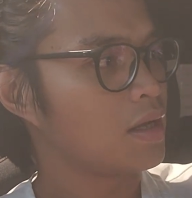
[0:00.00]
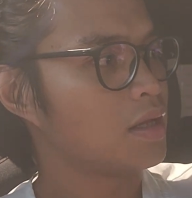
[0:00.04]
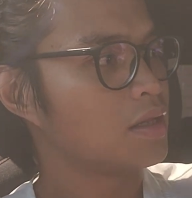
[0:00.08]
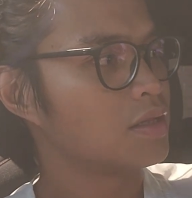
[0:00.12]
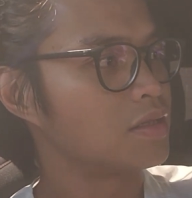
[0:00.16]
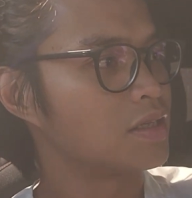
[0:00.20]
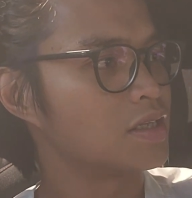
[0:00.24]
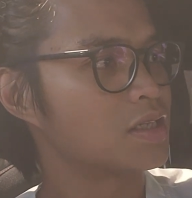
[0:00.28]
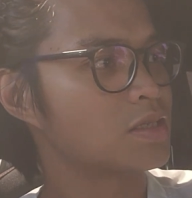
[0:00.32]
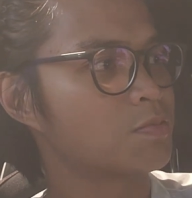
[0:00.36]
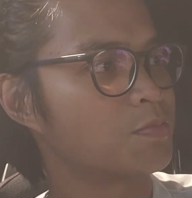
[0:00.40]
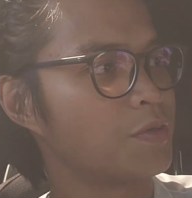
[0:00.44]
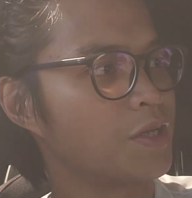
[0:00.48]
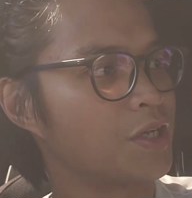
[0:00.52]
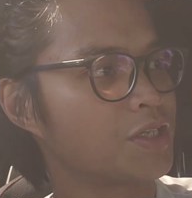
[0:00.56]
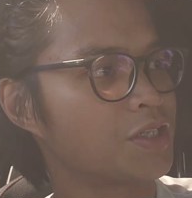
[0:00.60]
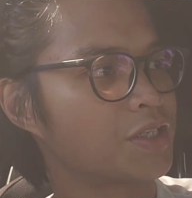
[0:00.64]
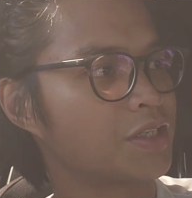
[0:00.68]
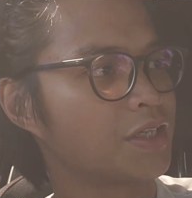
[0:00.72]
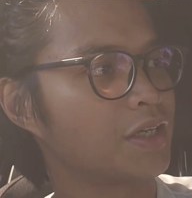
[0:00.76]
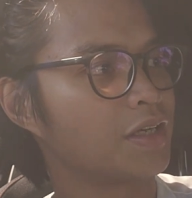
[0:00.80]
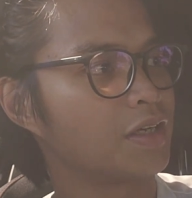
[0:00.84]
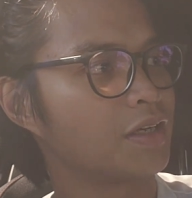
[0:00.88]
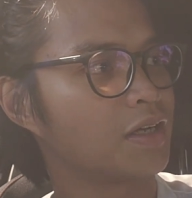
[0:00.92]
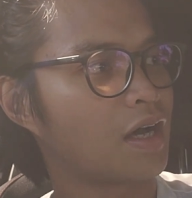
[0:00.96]
this
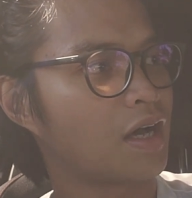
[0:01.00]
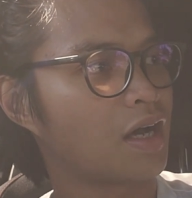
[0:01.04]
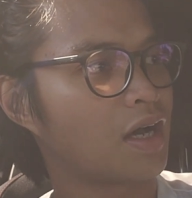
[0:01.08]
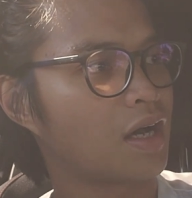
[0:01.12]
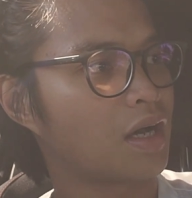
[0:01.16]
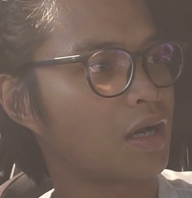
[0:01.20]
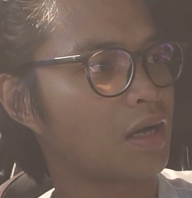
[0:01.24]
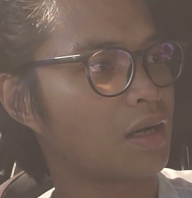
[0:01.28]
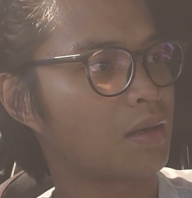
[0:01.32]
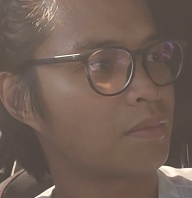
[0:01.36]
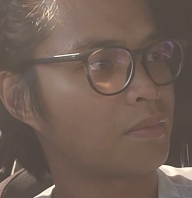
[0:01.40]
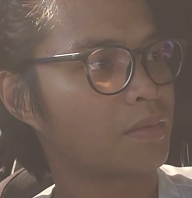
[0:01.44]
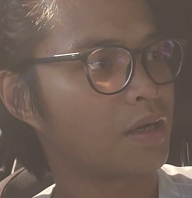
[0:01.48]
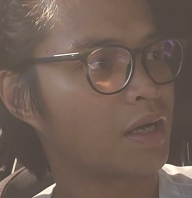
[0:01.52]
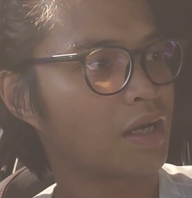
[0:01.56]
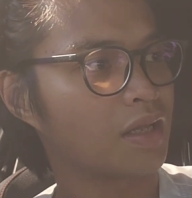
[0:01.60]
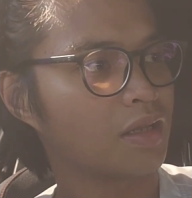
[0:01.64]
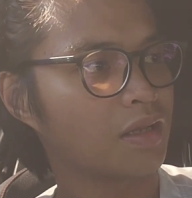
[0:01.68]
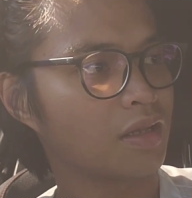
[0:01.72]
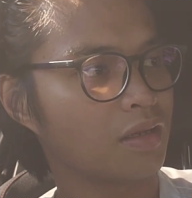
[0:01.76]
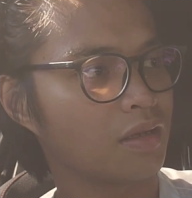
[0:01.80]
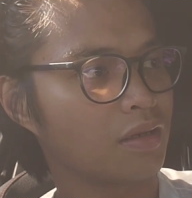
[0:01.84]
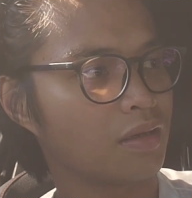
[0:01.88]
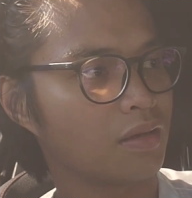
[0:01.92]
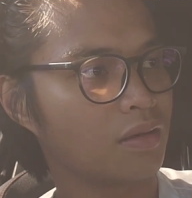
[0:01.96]
patient, I
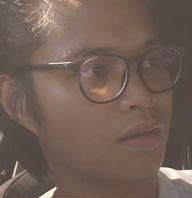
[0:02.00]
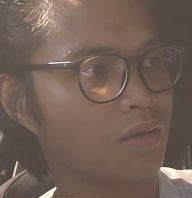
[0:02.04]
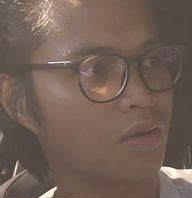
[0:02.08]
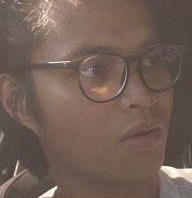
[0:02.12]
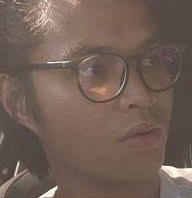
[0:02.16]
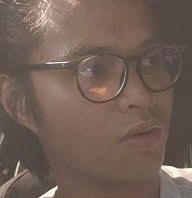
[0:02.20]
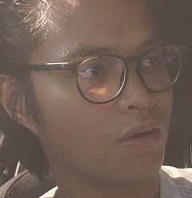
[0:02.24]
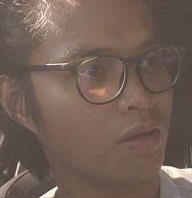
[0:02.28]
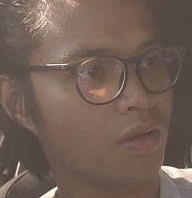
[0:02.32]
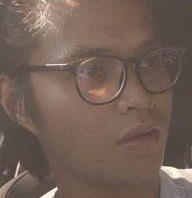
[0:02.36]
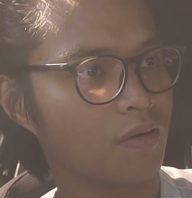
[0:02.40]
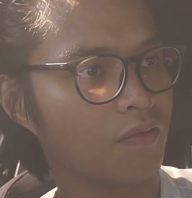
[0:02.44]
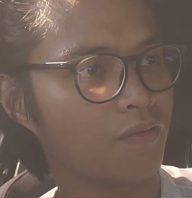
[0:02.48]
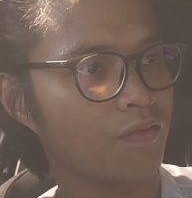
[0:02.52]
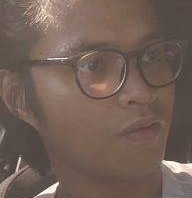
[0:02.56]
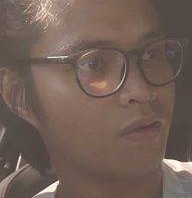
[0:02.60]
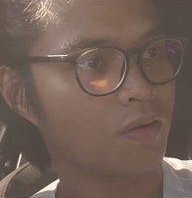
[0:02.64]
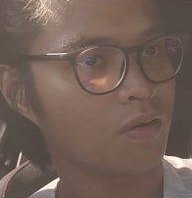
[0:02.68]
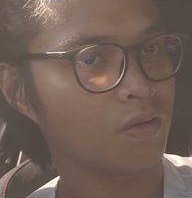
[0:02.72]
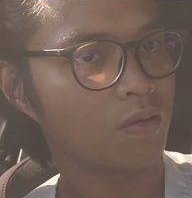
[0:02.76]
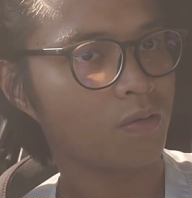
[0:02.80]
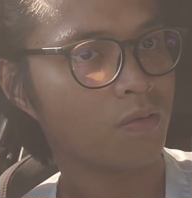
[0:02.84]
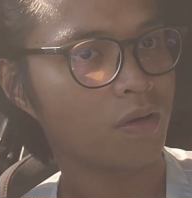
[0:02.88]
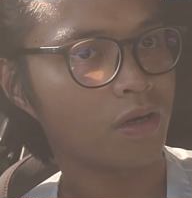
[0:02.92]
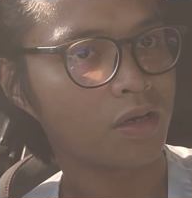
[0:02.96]
didn't know her
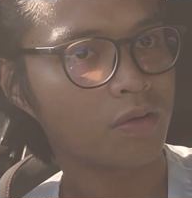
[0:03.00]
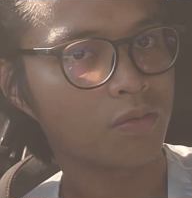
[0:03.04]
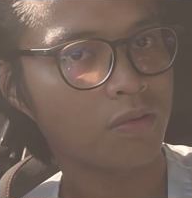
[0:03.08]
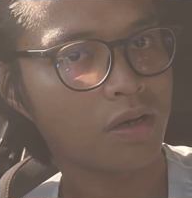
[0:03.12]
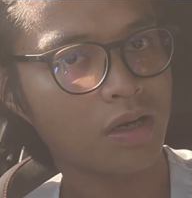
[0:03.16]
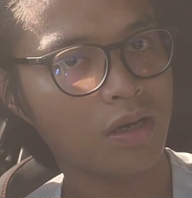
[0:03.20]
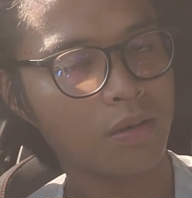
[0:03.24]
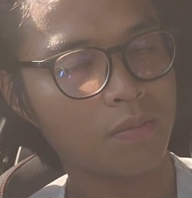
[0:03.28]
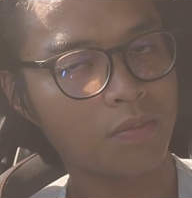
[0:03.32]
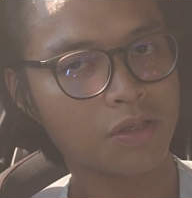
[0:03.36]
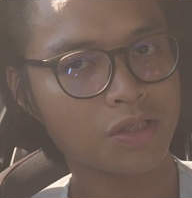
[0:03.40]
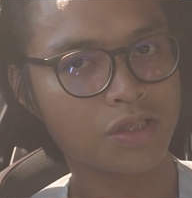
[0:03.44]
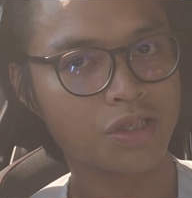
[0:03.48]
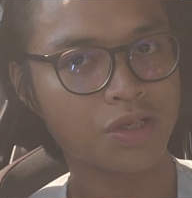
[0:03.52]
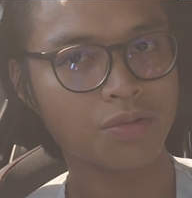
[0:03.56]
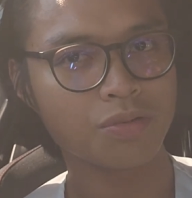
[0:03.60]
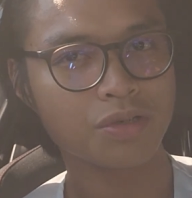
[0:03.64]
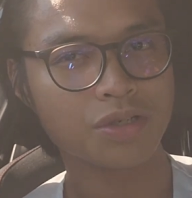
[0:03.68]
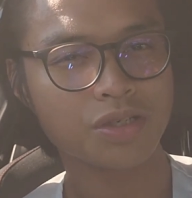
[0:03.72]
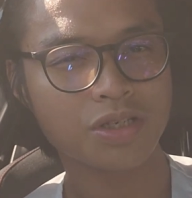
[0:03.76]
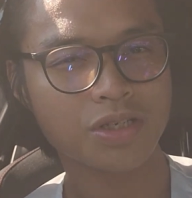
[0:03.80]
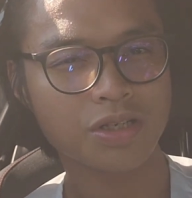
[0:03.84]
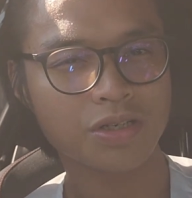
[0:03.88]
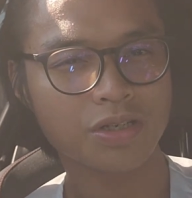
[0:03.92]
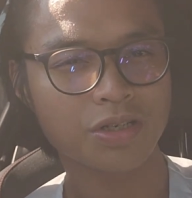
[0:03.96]
for quite a while, but she
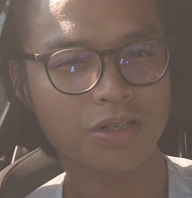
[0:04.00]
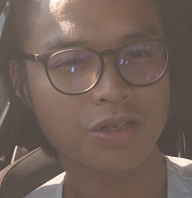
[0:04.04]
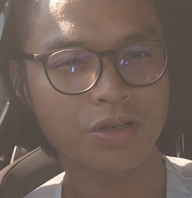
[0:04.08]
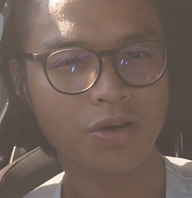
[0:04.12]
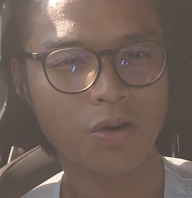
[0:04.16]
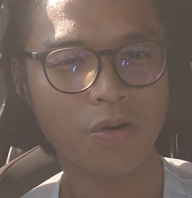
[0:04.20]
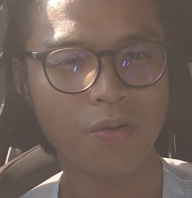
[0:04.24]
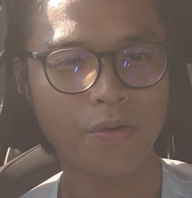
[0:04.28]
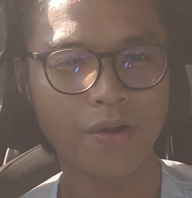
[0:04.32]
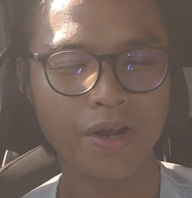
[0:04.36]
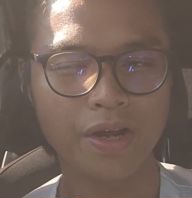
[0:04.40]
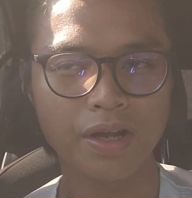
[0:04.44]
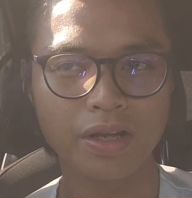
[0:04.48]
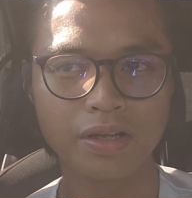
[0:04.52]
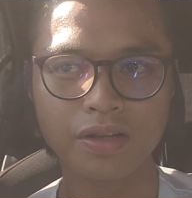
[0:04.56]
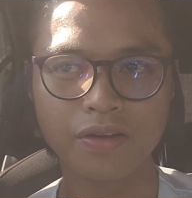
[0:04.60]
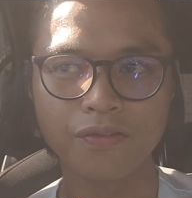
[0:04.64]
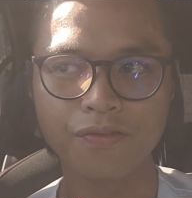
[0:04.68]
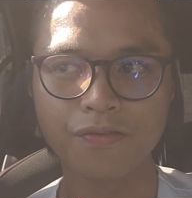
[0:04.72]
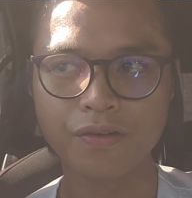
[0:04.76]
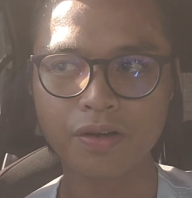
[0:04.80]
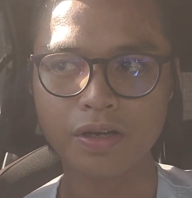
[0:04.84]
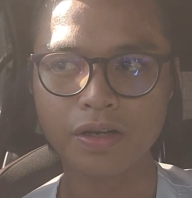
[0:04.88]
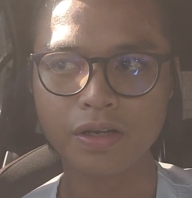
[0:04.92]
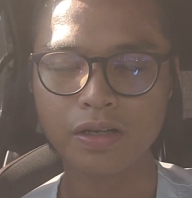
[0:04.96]
was showing a
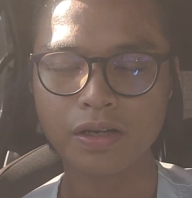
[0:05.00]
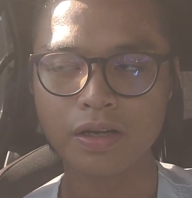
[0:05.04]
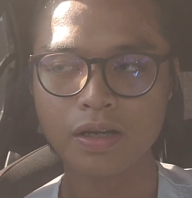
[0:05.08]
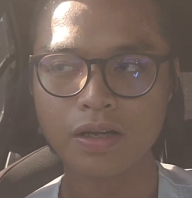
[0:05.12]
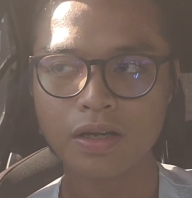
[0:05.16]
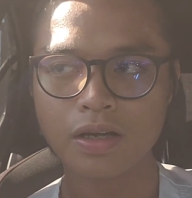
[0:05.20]
different